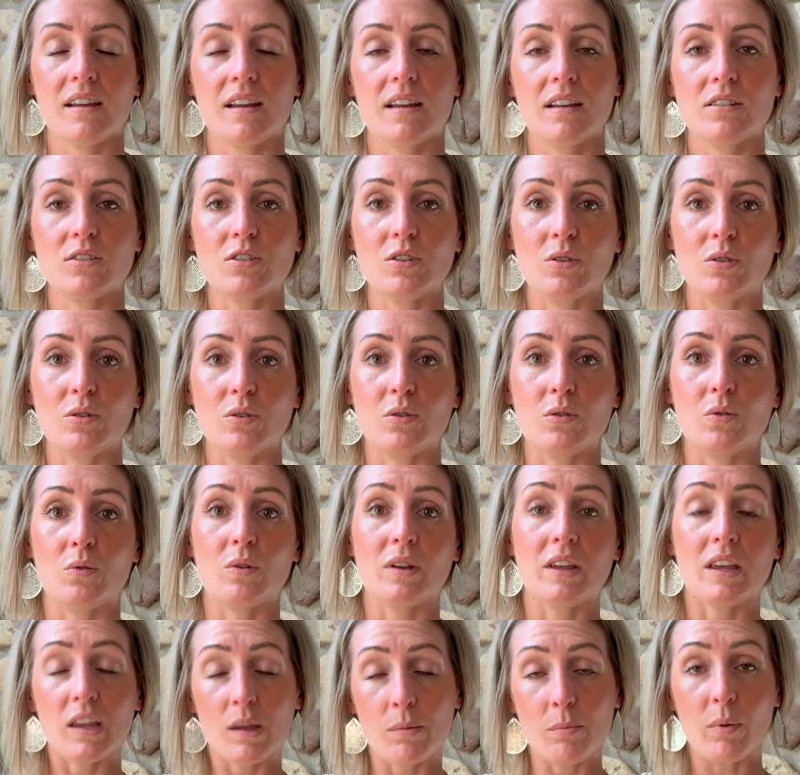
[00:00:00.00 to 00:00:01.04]
to
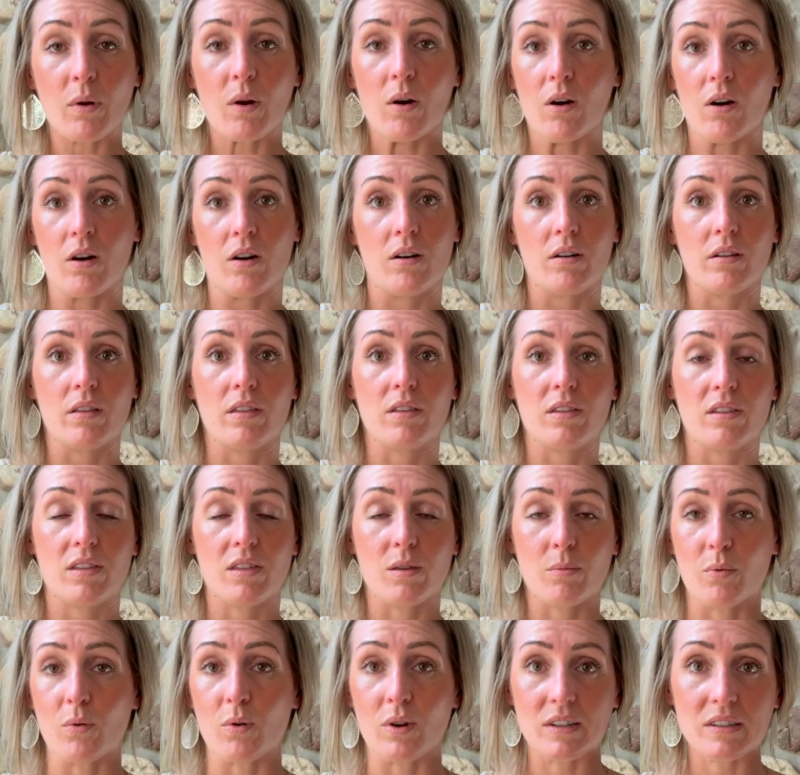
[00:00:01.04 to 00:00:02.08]
keep all the
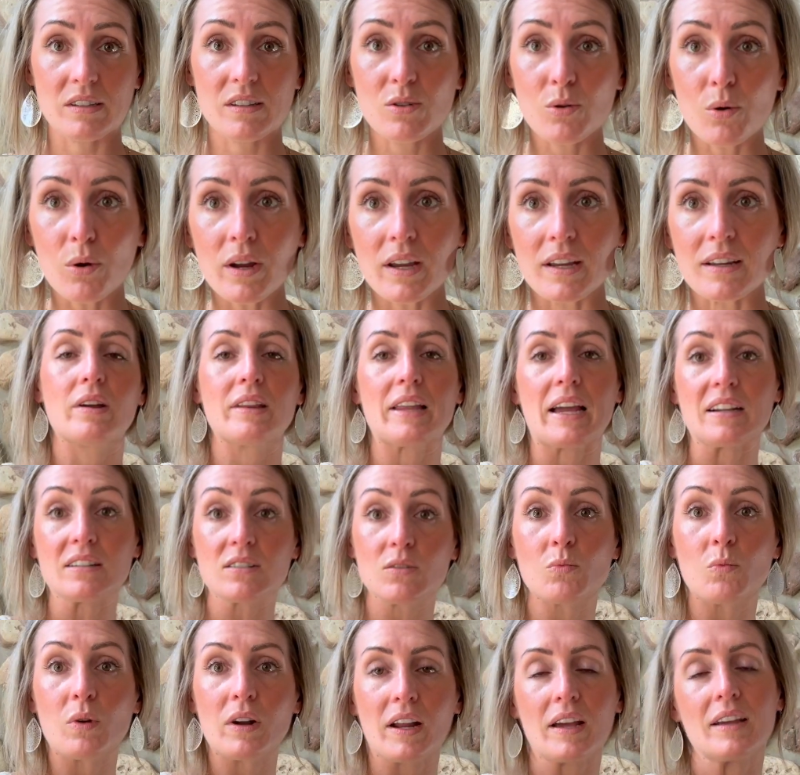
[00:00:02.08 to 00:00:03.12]
boys' toys. That's
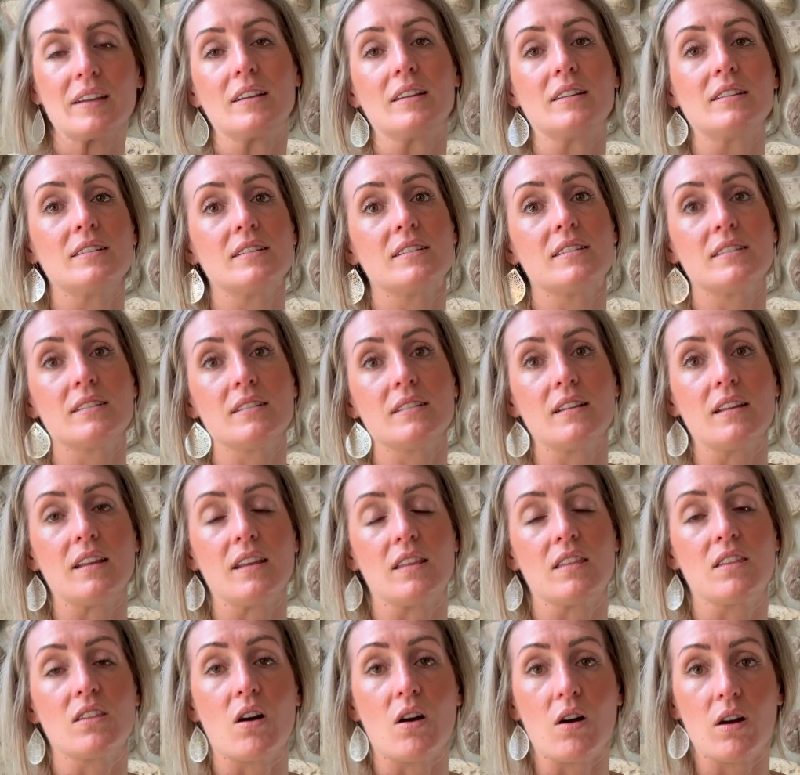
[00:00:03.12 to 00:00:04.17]
what I instantly
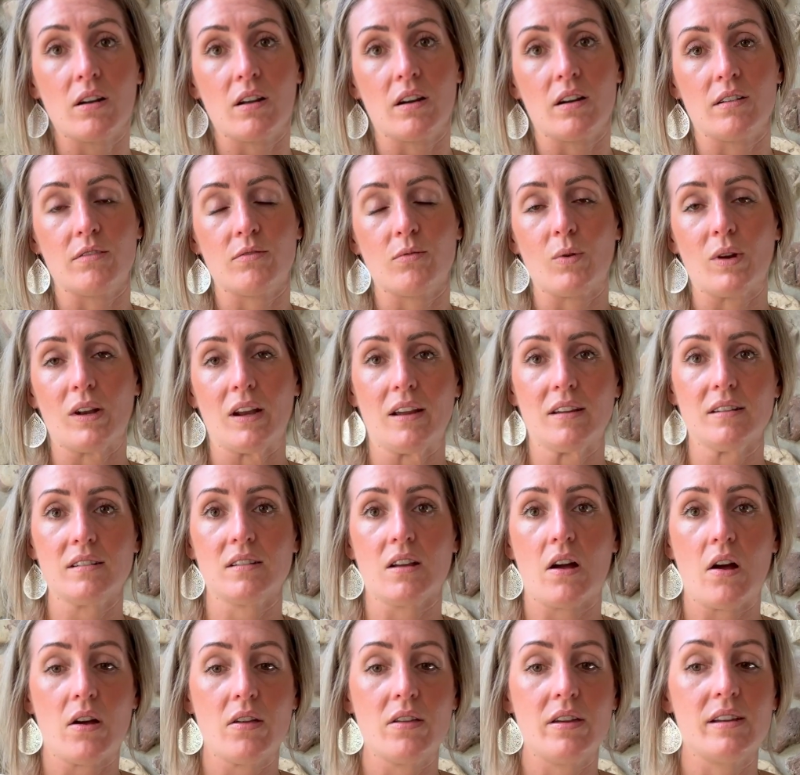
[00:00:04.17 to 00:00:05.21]
thought of when I
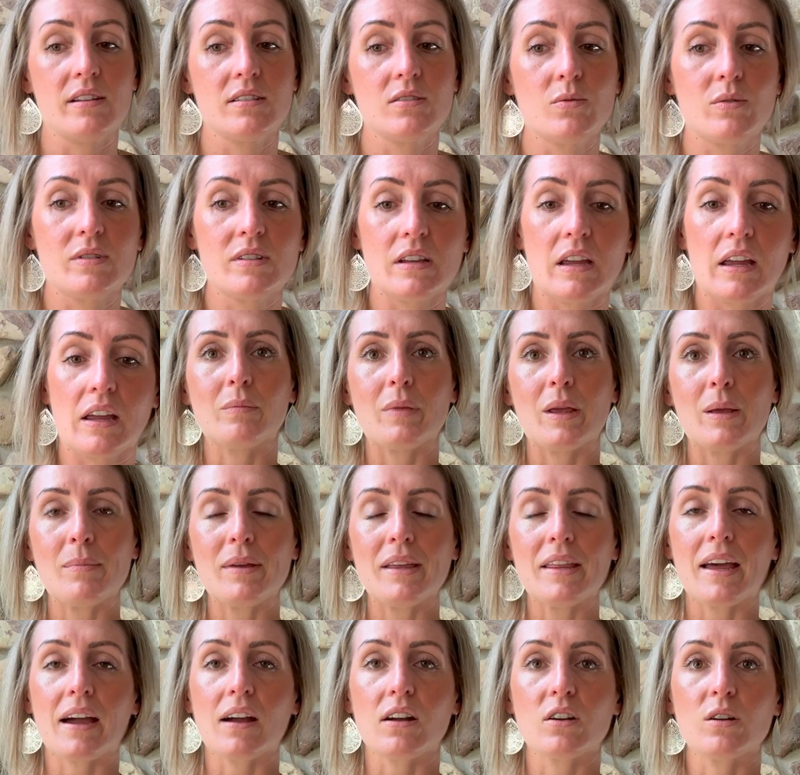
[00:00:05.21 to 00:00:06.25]
saw this, was like, maybe
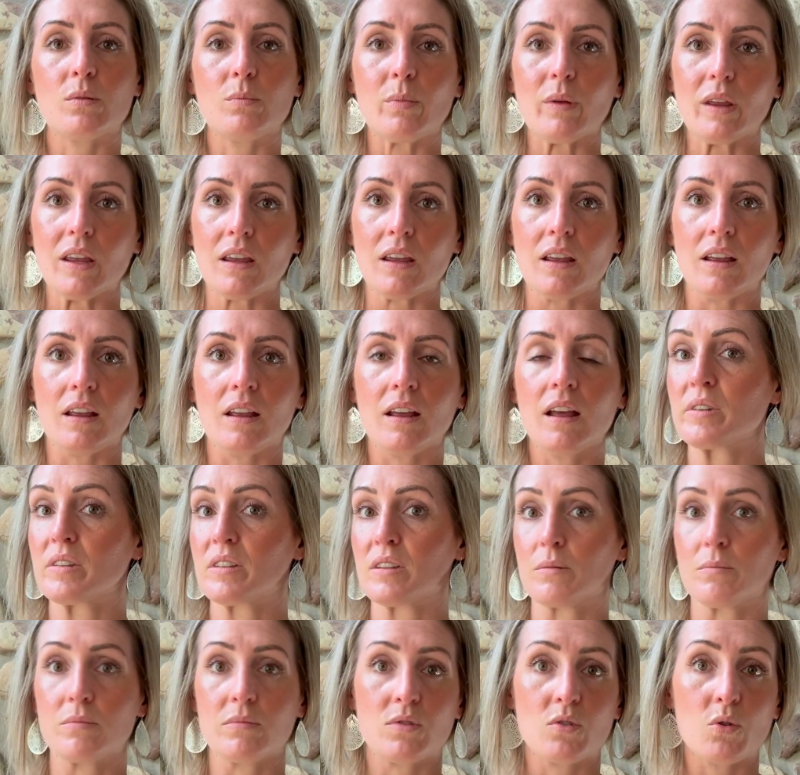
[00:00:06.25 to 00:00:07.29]
that could be
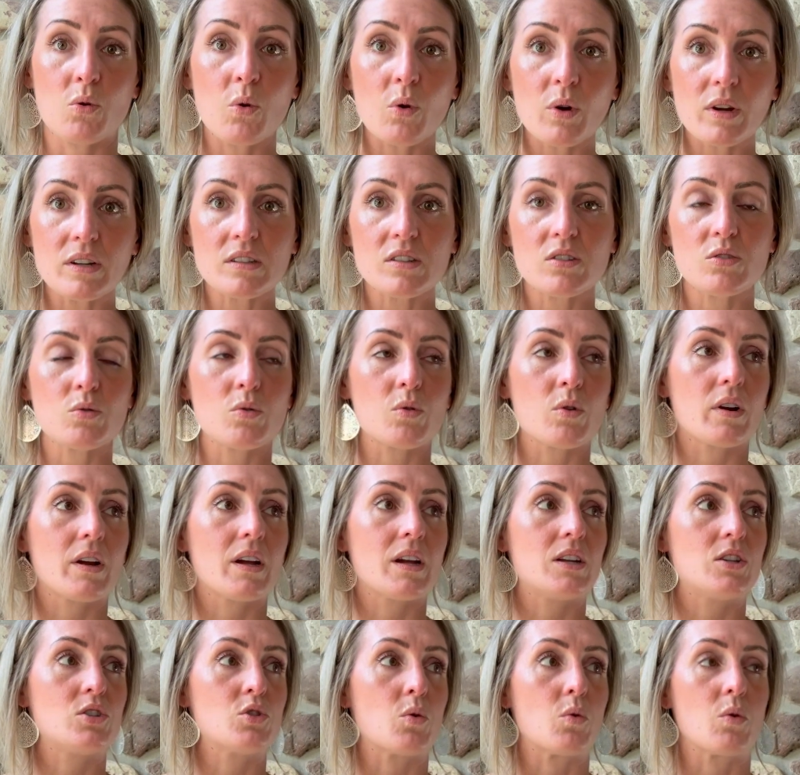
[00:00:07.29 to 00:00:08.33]
some toy
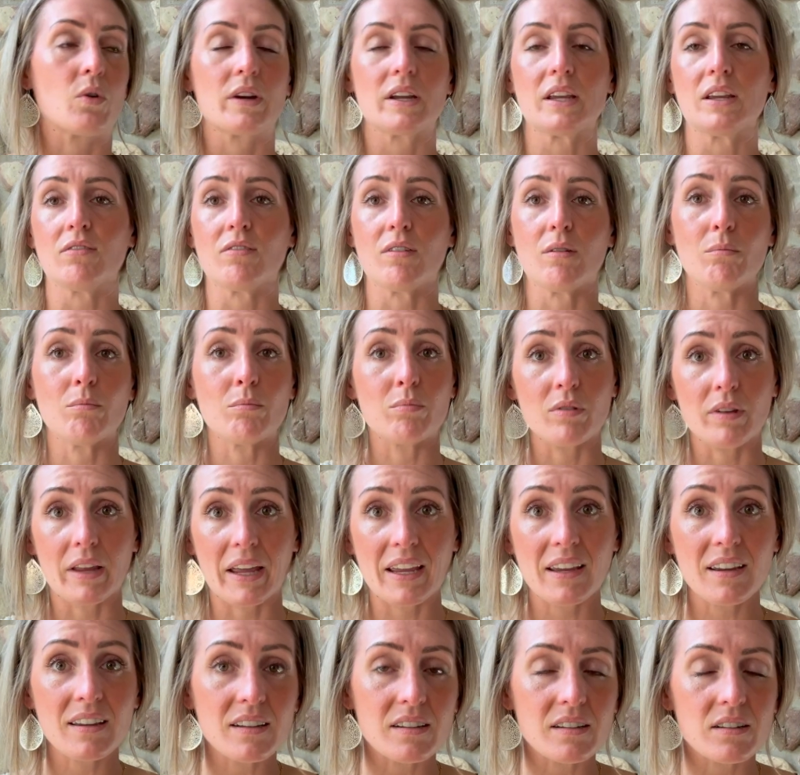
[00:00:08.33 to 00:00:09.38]
storage or even
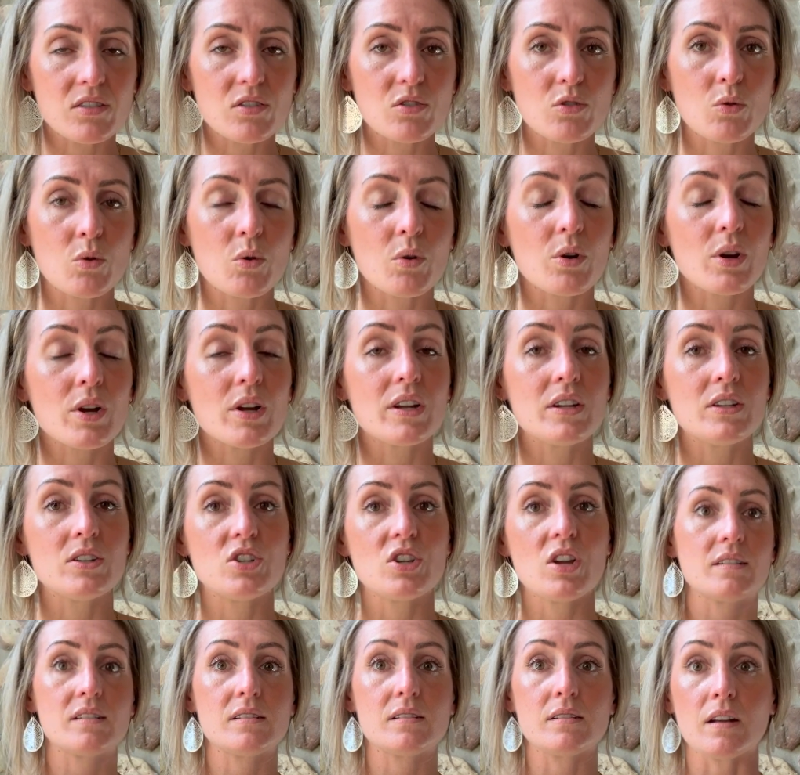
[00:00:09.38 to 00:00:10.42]
blanket
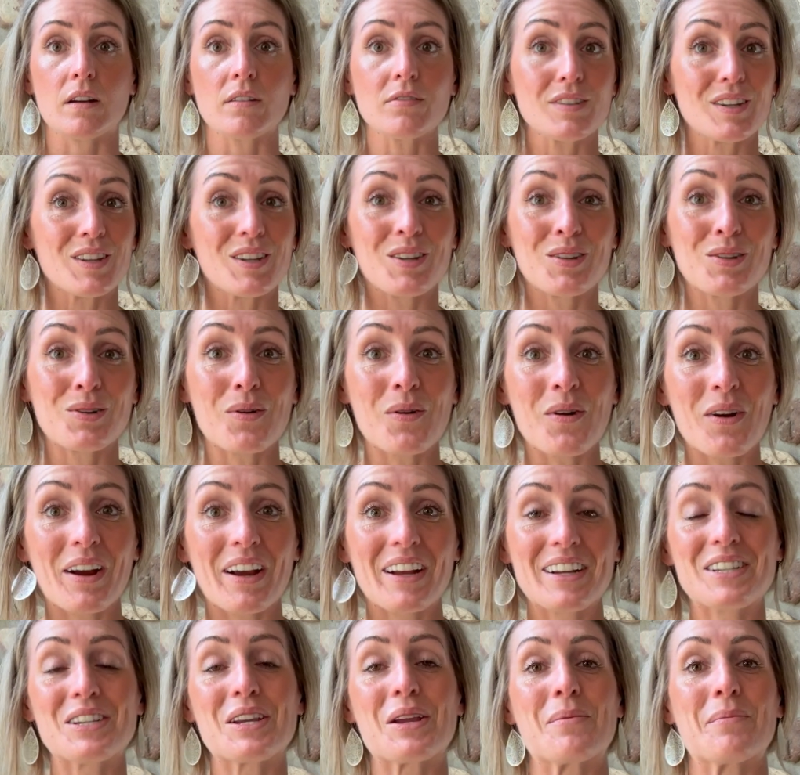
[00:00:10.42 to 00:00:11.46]
storage, stuffy
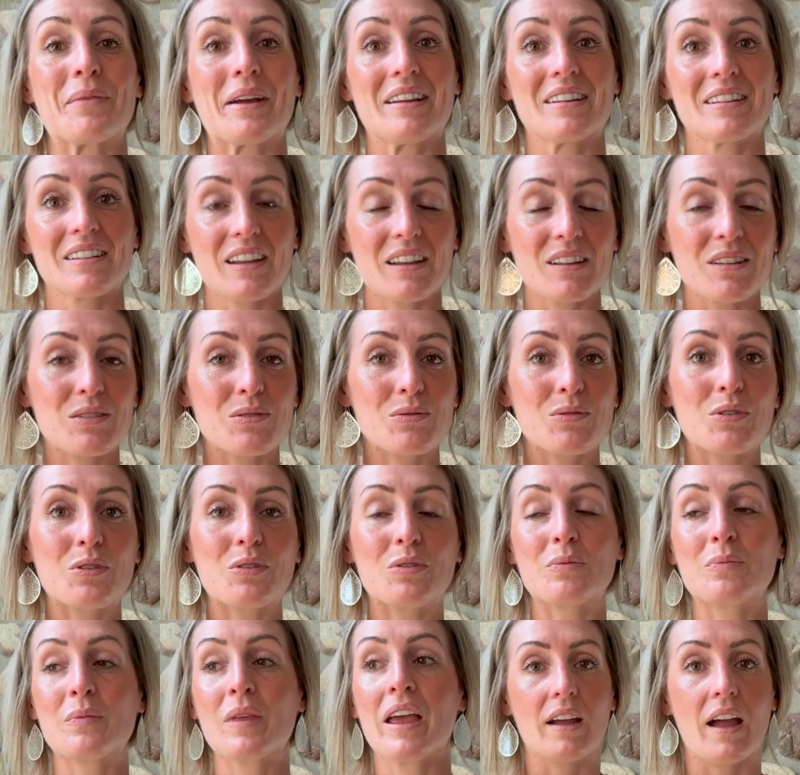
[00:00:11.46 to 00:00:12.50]
storage in my son's
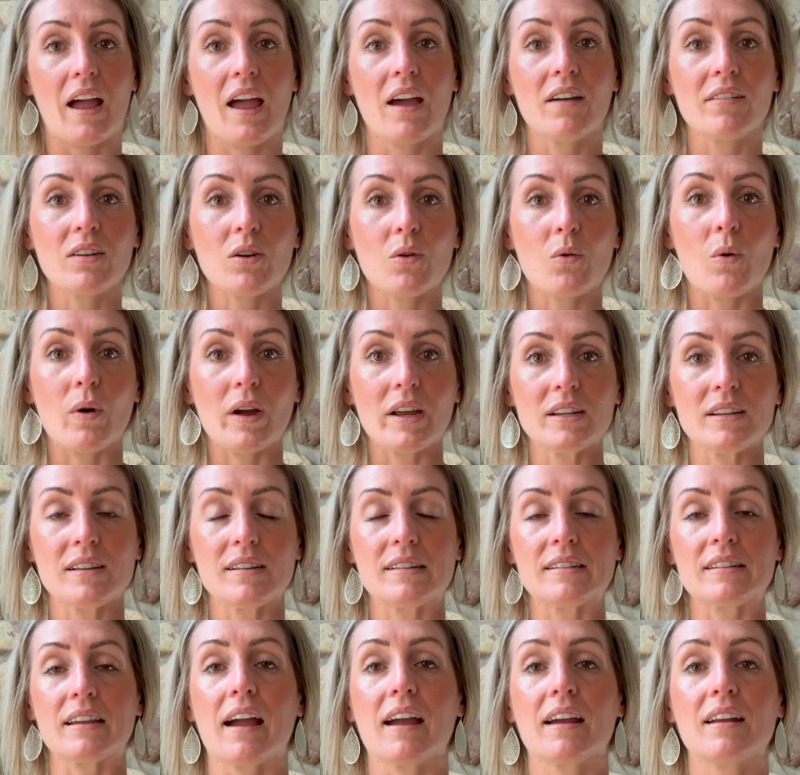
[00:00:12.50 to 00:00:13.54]
room. I haven't quite
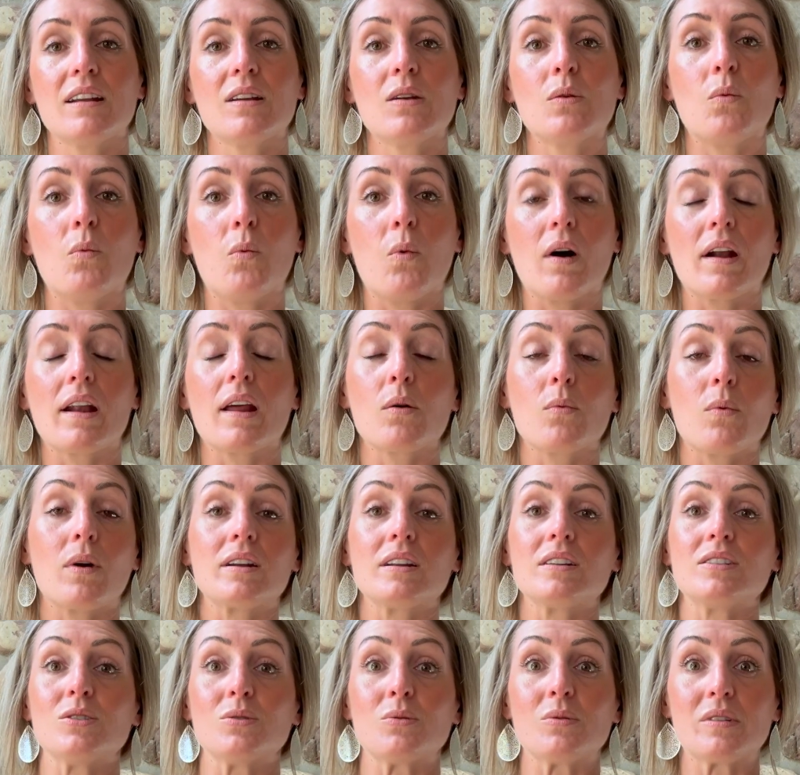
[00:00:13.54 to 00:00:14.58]
decided what I want
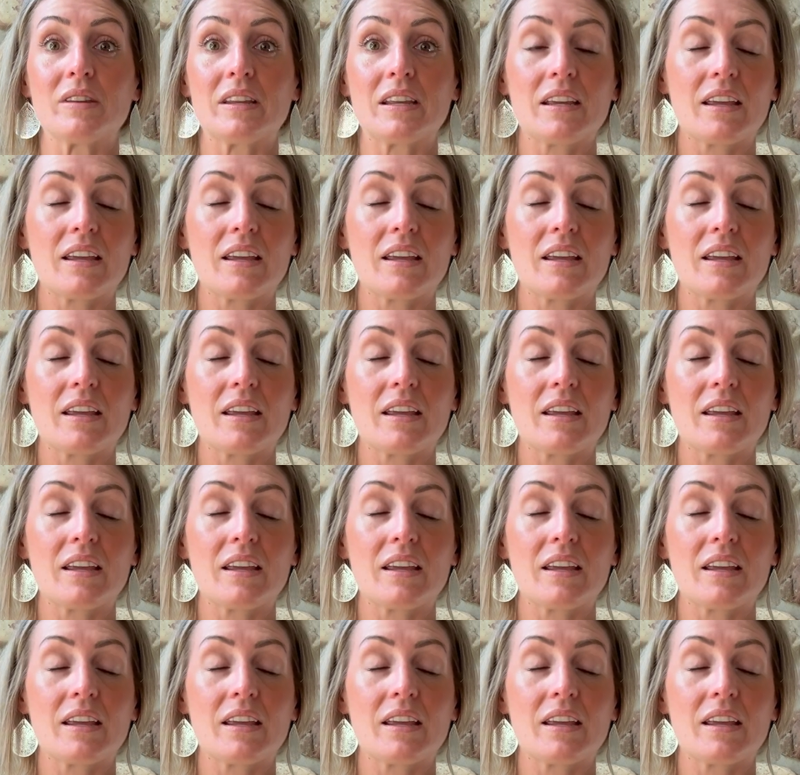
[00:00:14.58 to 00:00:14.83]
to do with it